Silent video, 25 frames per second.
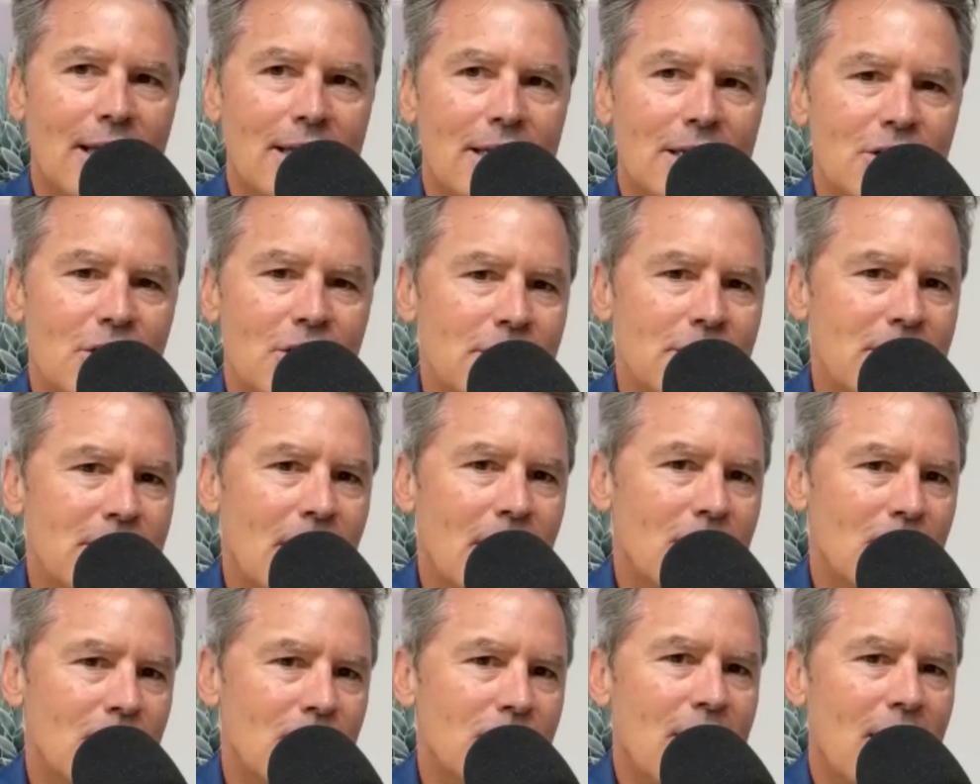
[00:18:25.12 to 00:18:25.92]
Just
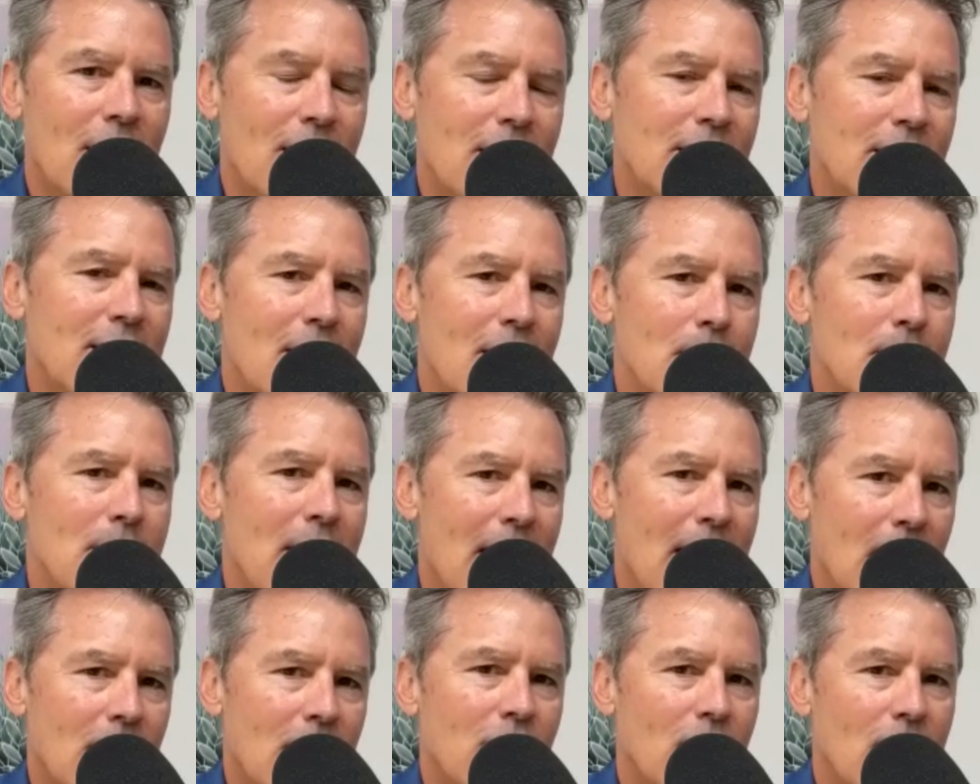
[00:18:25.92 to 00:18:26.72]
understanding that
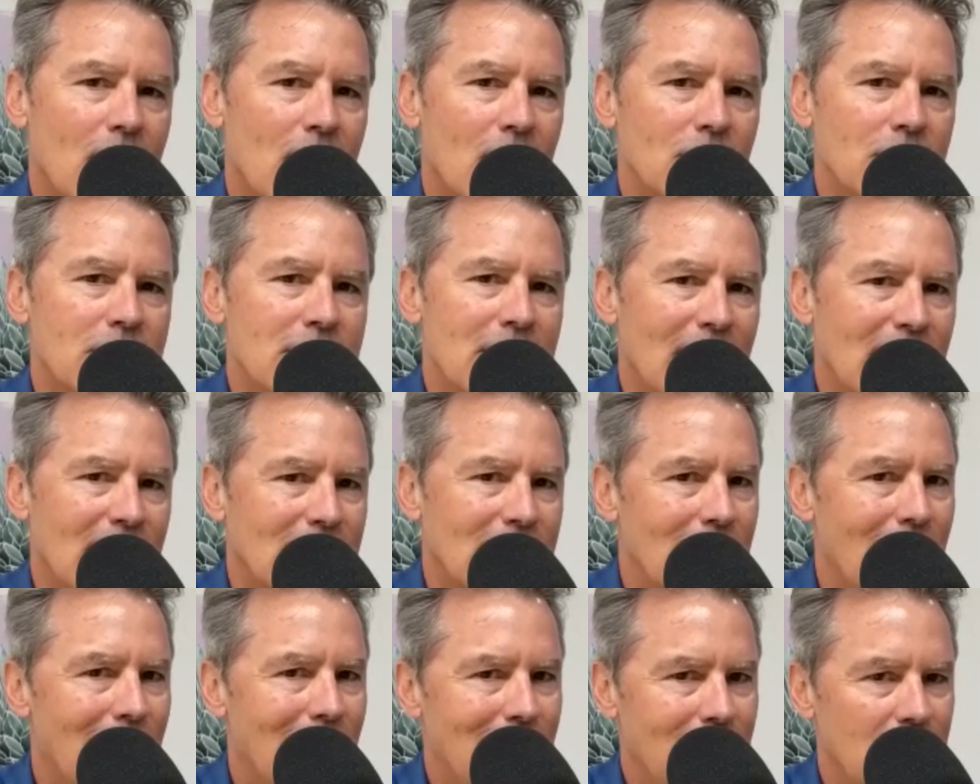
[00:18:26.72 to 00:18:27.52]
background
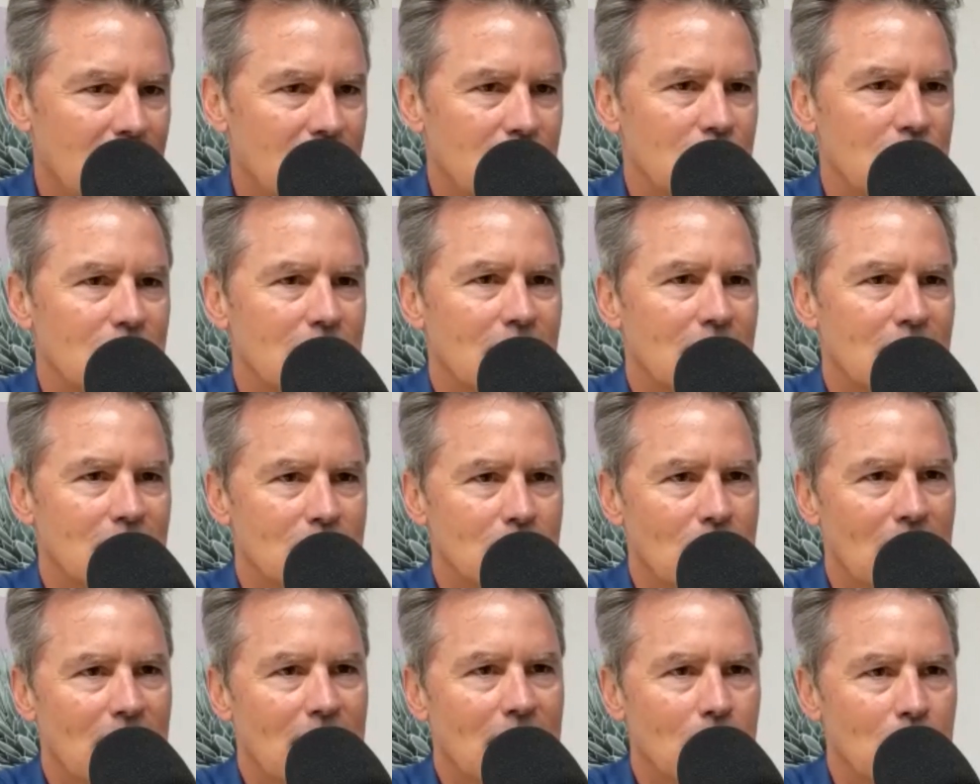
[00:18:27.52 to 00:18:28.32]
technology
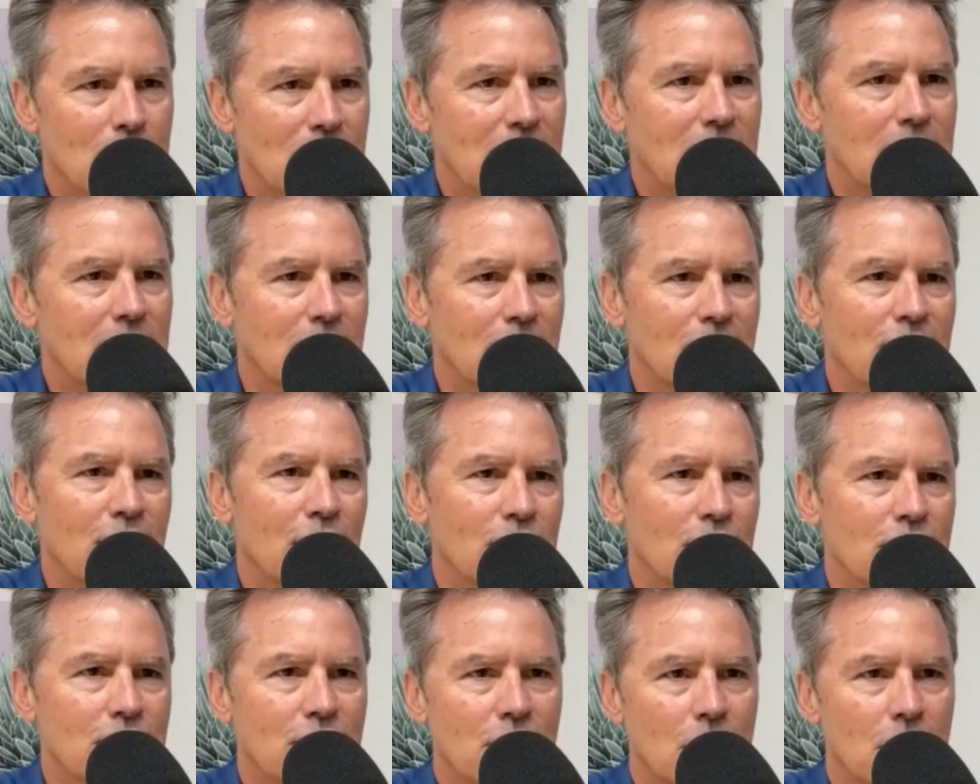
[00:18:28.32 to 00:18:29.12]
has made a big
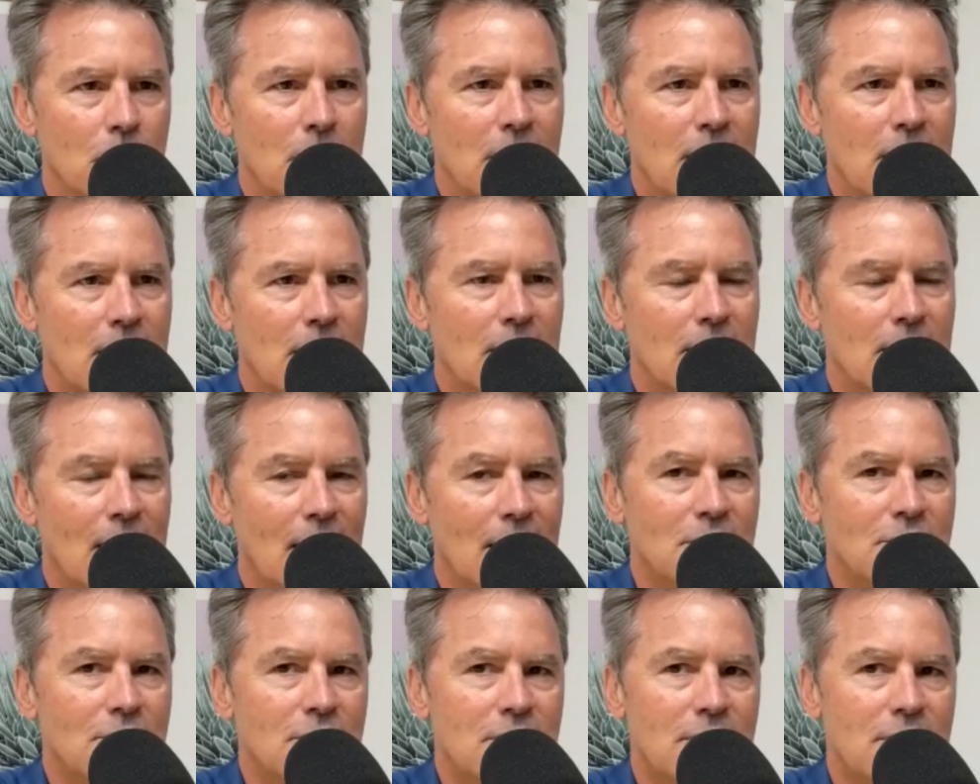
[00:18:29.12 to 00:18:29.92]
difference for me. And
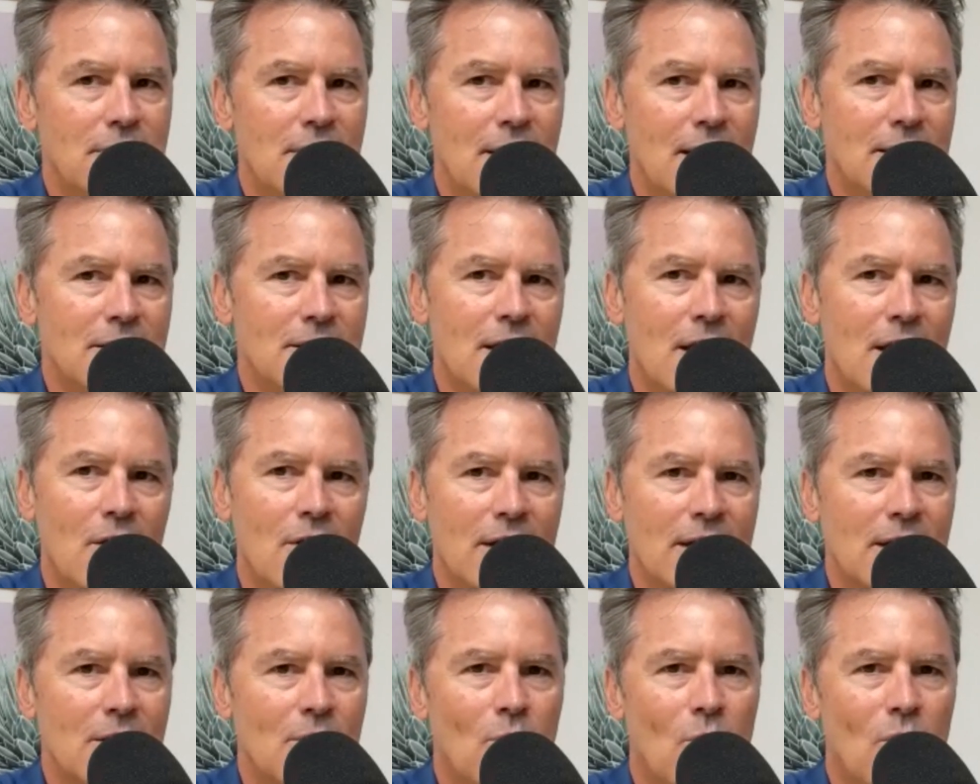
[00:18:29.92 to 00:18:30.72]
that's how
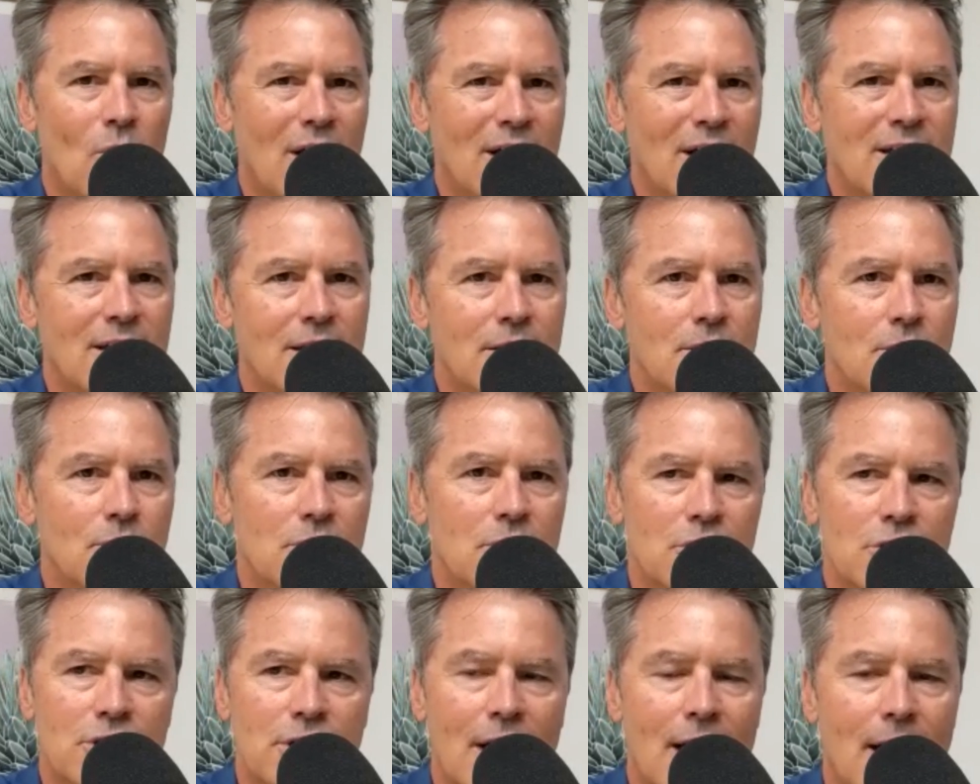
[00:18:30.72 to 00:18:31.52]
I can walk into
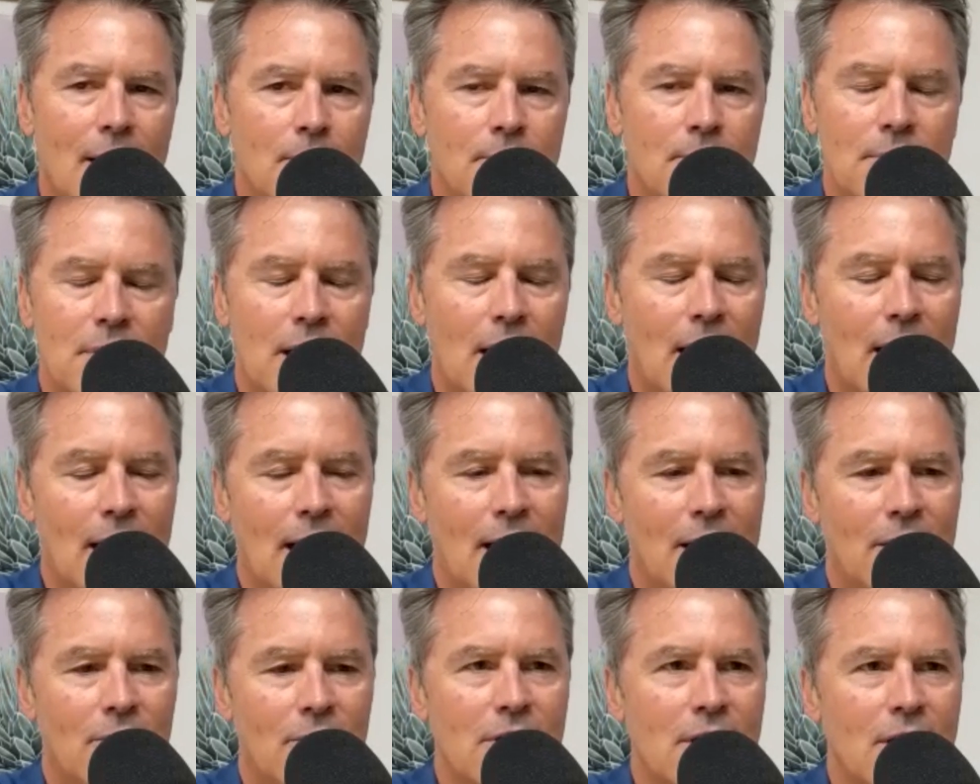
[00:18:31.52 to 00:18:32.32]
a shop,
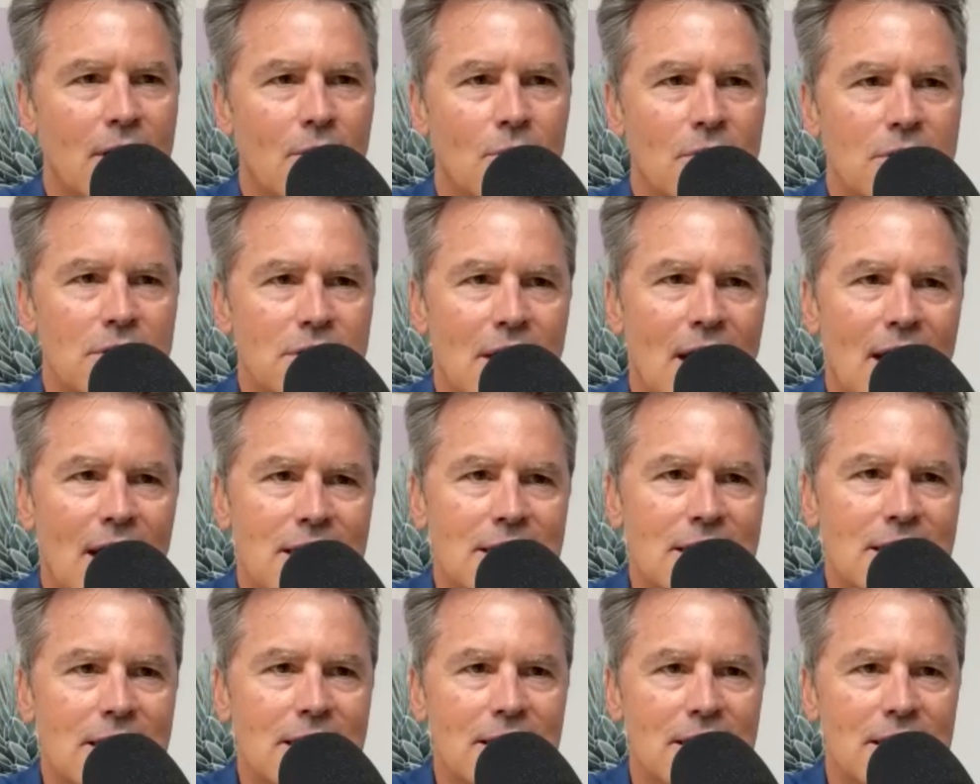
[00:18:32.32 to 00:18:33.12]
I don't care what
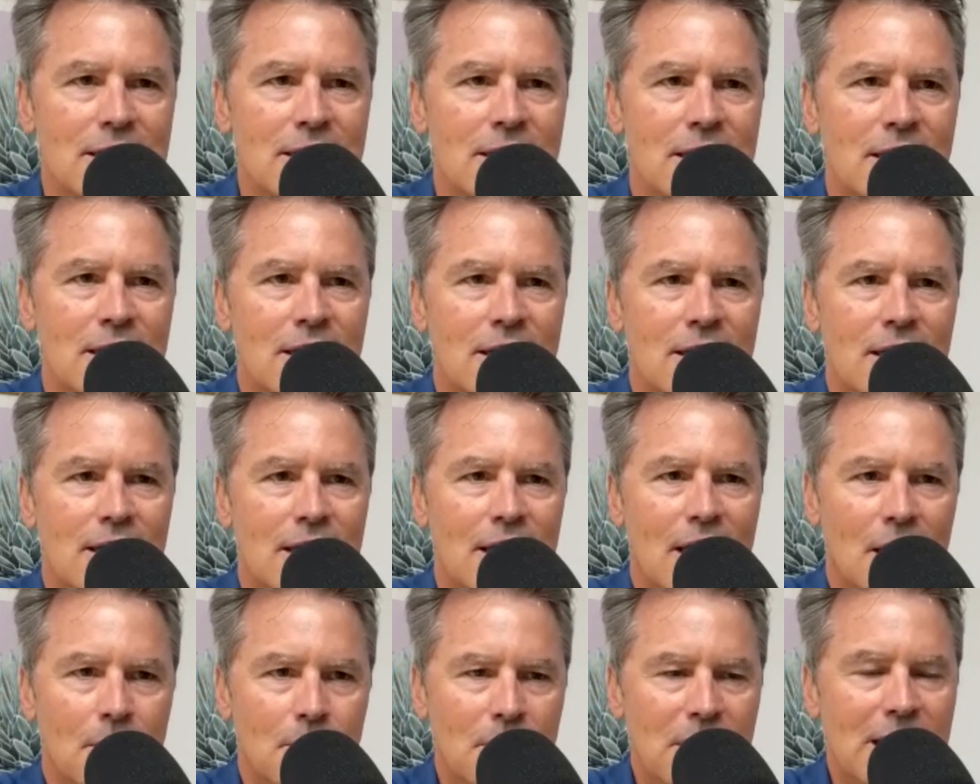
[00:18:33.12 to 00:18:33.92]
size it is,
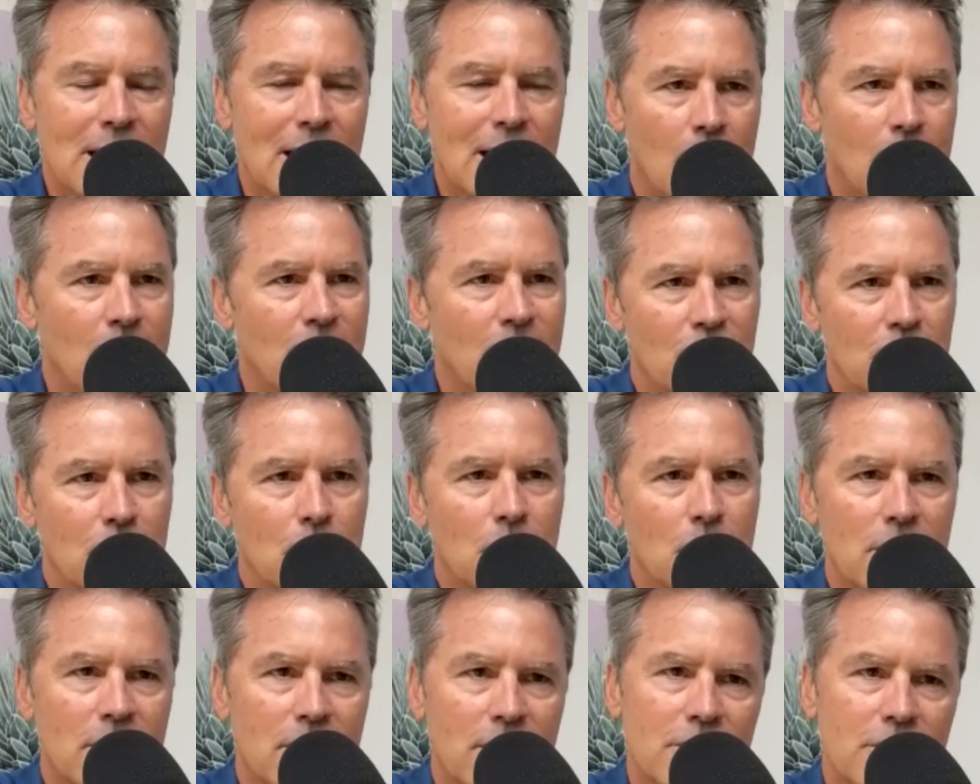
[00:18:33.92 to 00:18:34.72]
and be
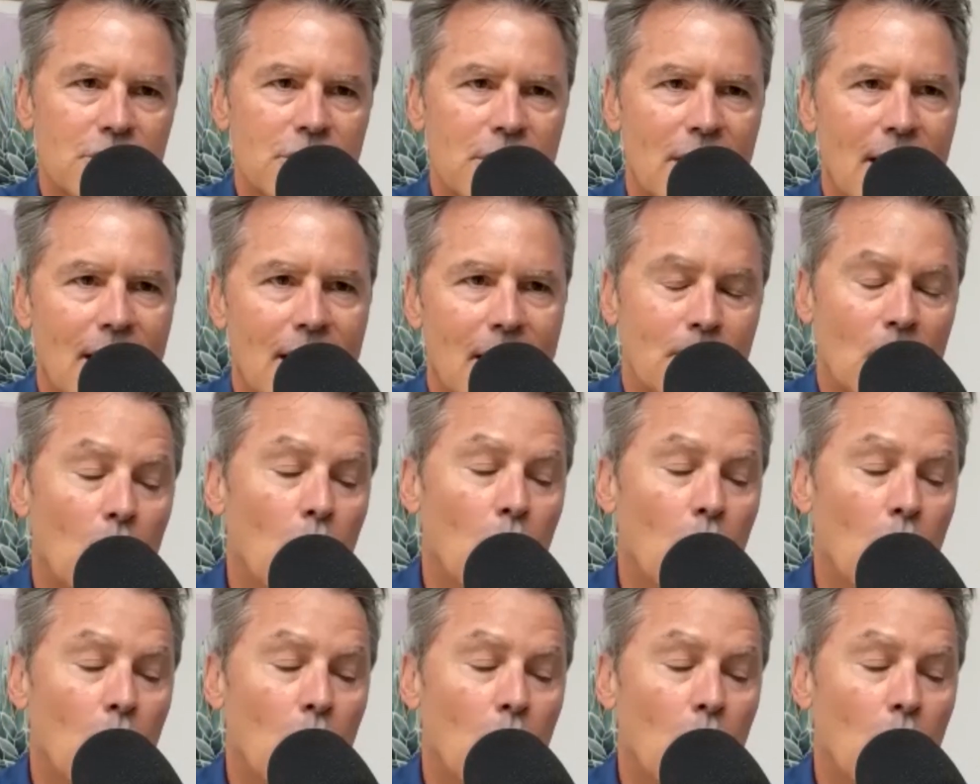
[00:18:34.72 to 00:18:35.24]
comfortable in the shop.